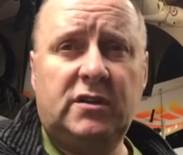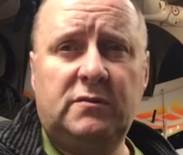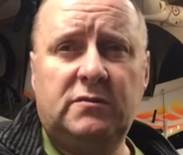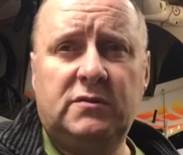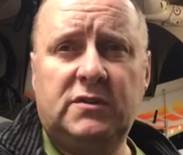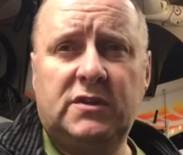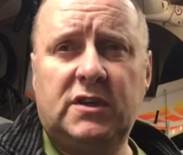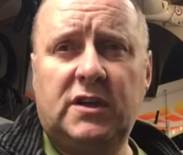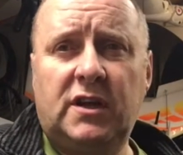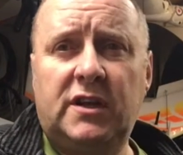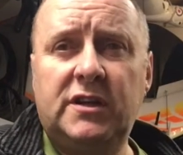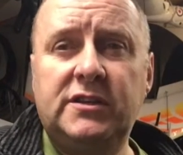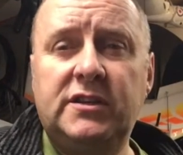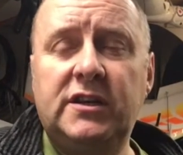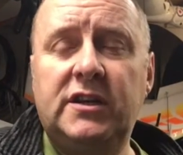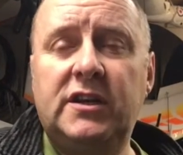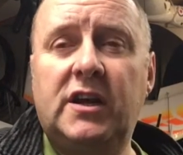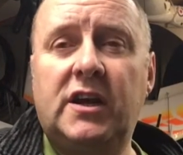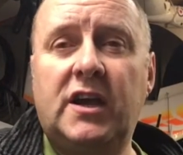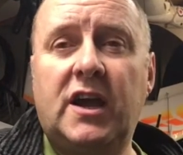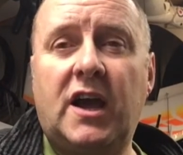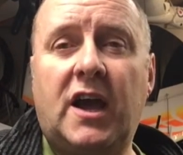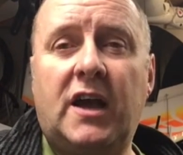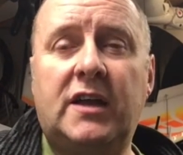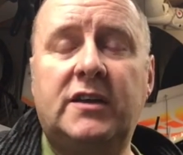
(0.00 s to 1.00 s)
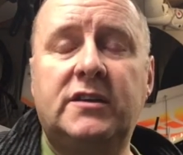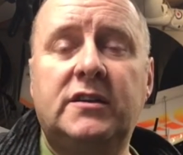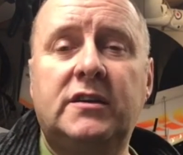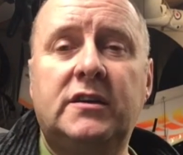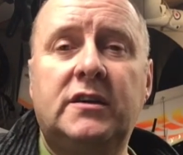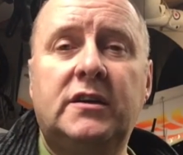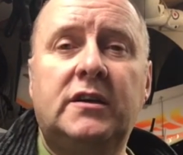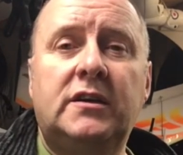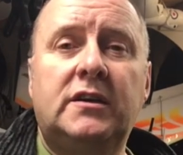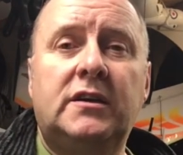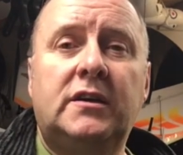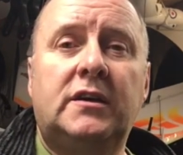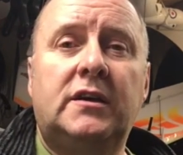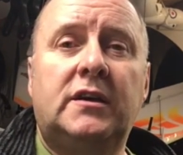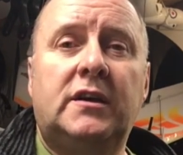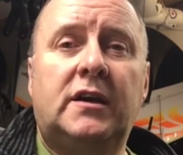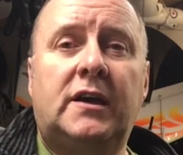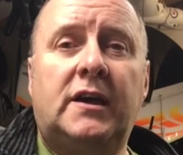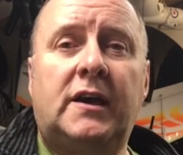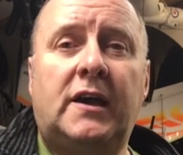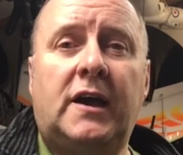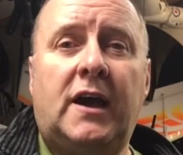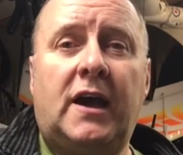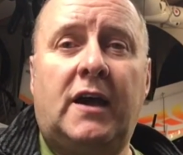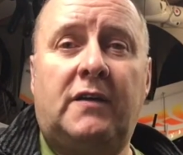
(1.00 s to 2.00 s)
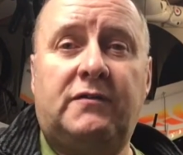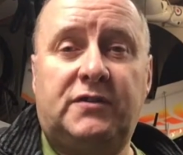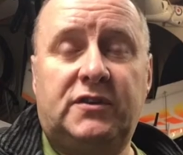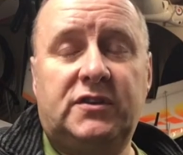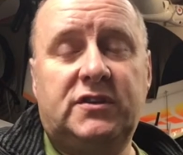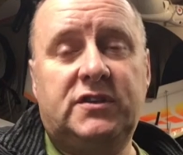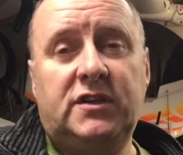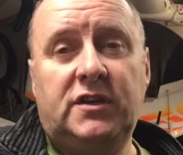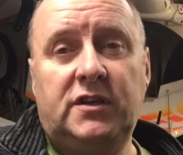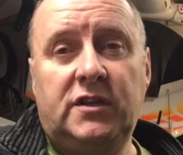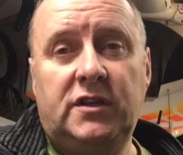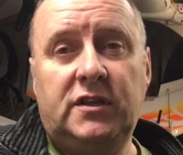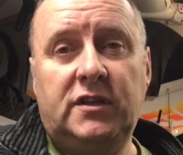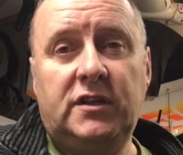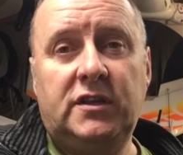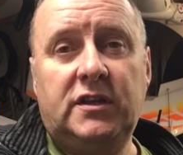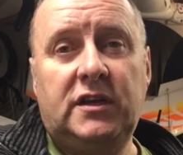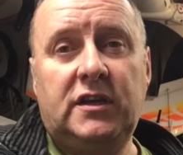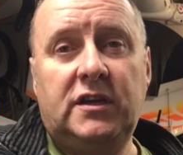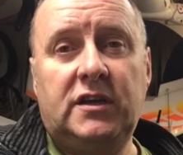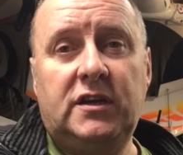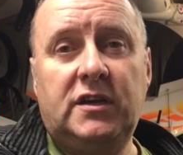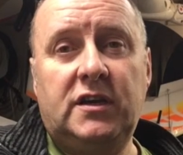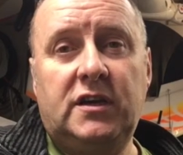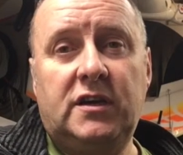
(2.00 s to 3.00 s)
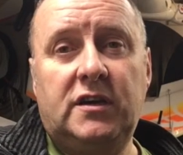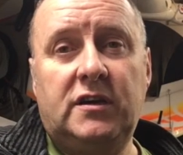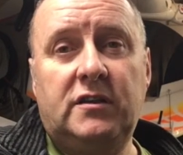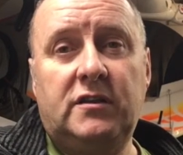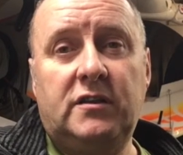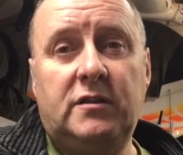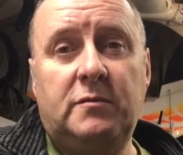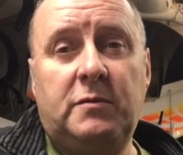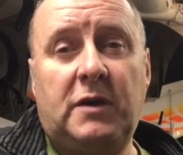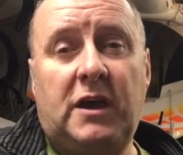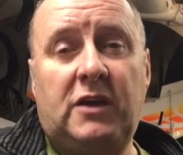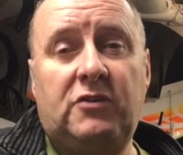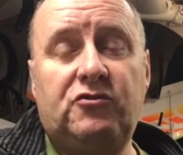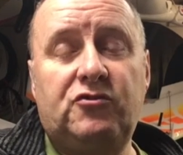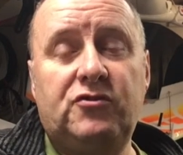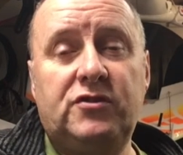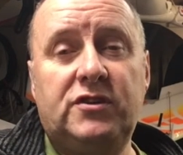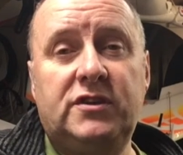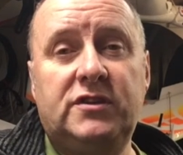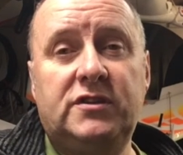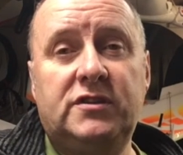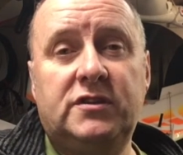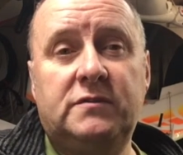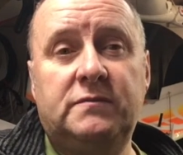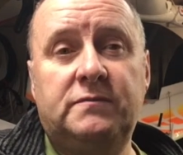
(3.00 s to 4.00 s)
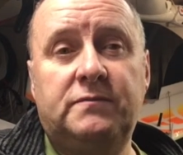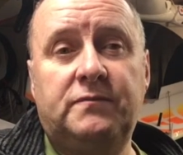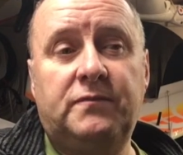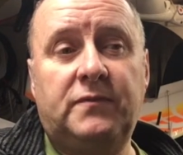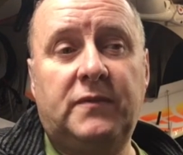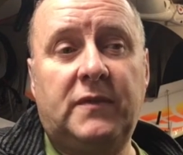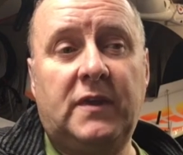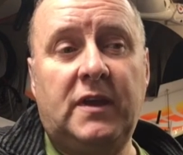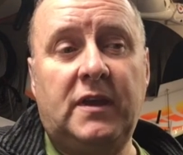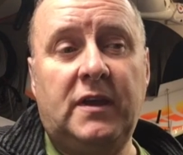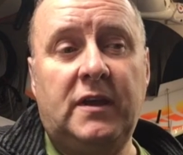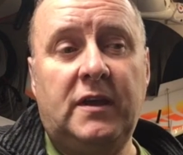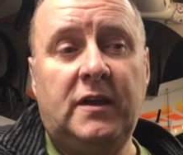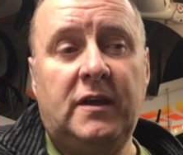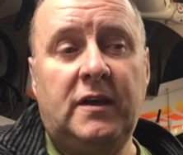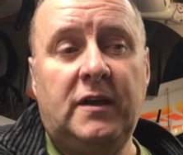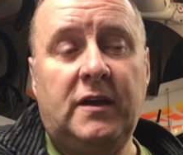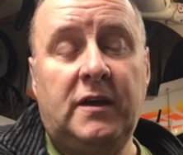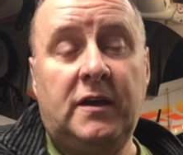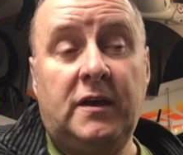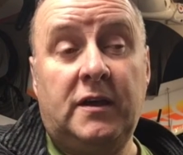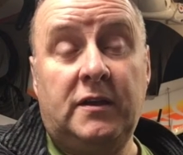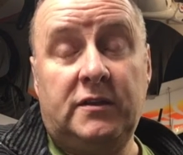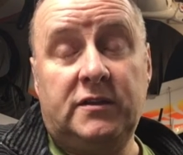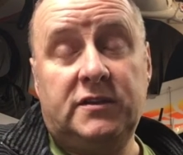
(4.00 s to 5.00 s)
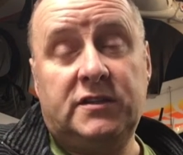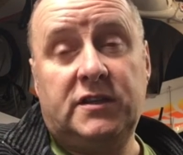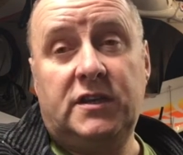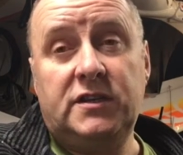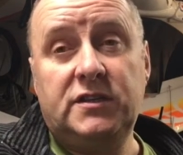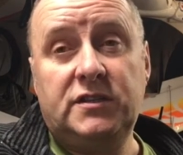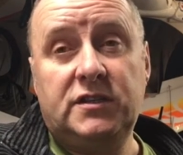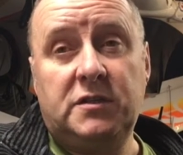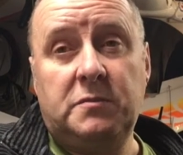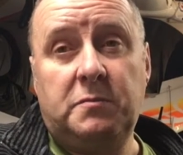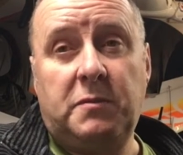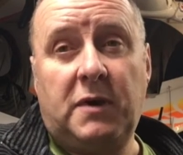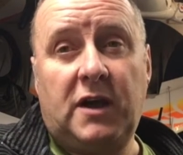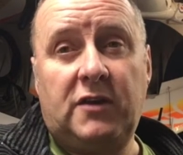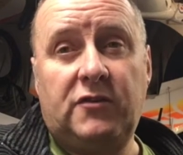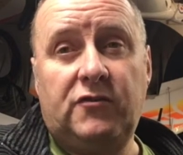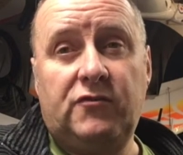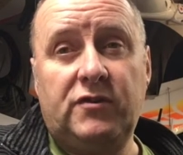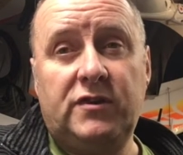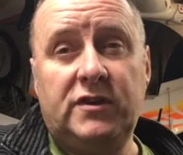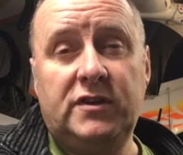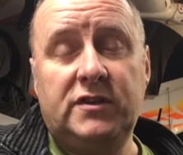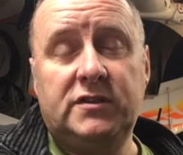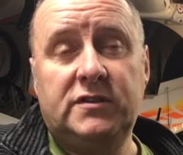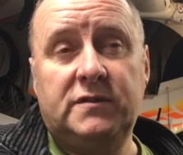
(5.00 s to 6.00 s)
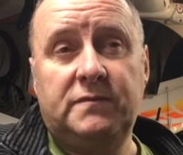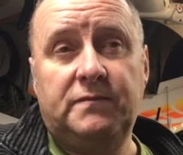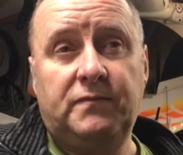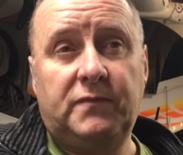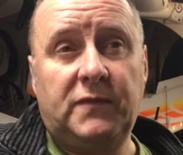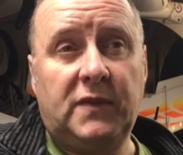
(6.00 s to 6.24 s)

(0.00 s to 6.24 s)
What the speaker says: It was an idea I had after seeing the batteries and the size of the batteries.